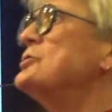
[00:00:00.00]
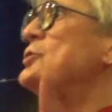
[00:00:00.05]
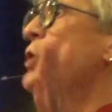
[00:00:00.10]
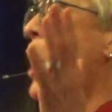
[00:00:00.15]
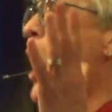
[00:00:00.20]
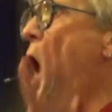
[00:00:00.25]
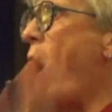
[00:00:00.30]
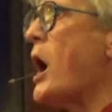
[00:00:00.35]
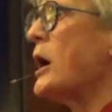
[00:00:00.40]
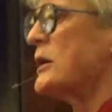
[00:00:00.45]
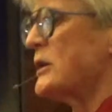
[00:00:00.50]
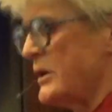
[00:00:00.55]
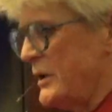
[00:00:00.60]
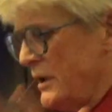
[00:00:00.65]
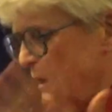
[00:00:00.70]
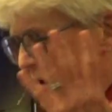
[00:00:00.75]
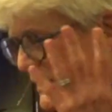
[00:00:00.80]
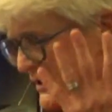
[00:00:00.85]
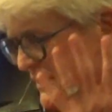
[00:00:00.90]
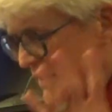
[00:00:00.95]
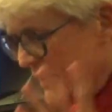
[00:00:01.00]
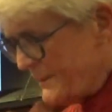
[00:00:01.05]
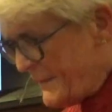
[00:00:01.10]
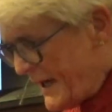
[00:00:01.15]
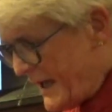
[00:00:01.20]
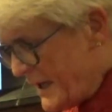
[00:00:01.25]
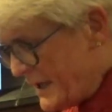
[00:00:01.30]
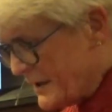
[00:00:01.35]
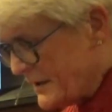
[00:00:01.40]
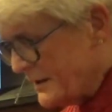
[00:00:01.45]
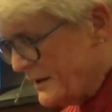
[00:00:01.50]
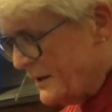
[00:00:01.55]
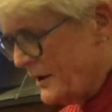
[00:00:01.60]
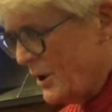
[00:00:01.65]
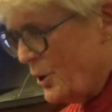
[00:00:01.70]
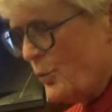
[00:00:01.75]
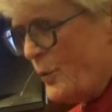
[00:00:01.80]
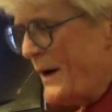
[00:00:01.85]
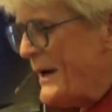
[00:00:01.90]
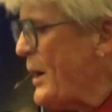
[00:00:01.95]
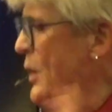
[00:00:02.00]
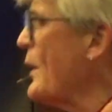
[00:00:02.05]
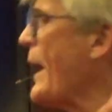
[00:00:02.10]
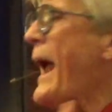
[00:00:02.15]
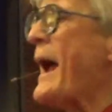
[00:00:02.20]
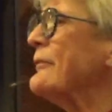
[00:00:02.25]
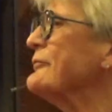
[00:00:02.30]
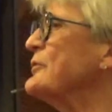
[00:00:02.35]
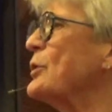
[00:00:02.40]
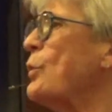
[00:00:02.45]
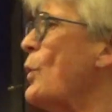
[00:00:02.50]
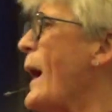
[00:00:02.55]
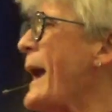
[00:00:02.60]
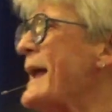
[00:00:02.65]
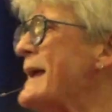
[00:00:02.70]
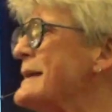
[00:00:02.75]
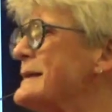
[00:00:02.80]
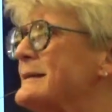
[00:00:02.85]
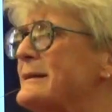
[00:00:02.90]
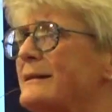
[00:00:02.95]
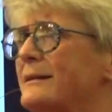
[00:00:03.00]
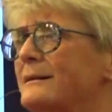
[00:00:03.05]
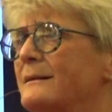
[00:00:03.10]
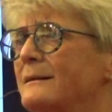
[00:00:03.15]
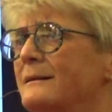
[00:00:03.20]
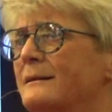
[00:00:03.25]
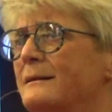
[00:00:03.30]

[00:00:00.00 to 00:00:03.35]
Talk to me. We don't have to wait.